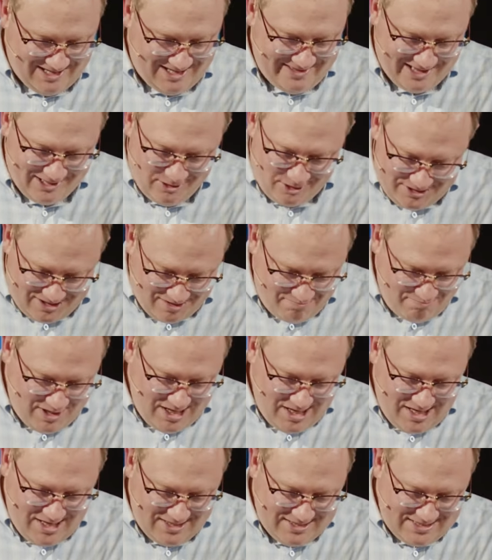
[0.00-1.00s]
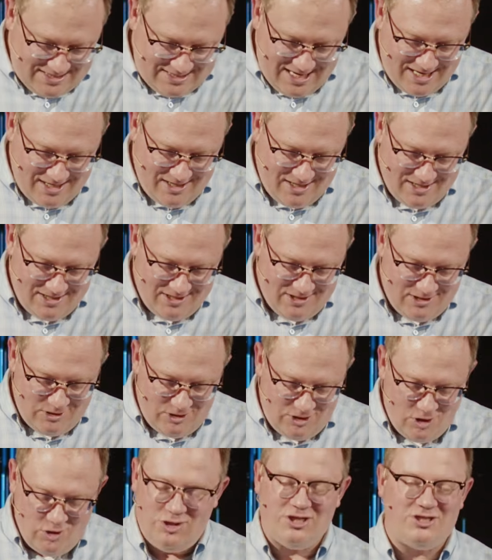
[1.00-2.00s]
They looked at me and said,
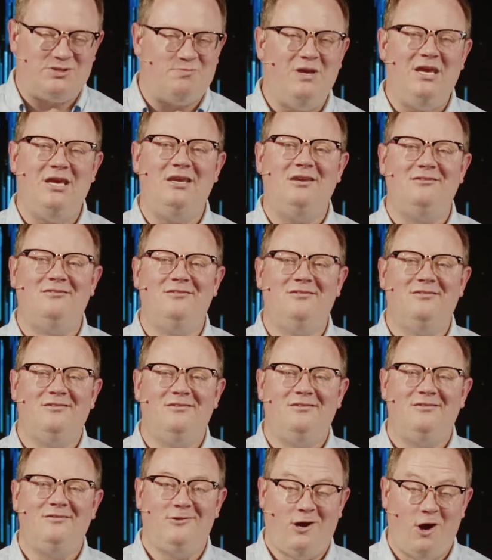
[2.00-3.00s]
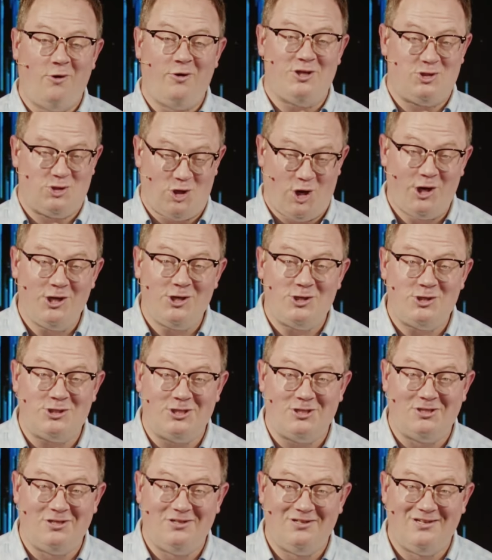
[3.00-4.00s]
Do you just mean go to
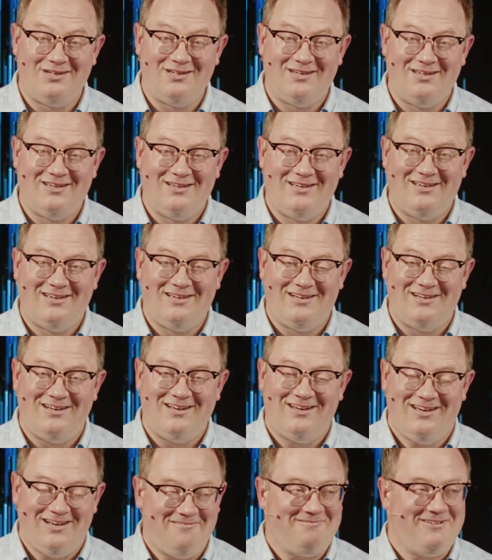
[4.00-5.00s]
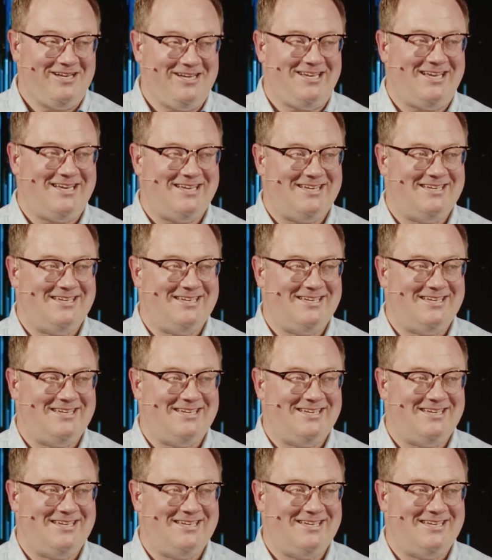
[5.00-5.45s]
church? And I'm like,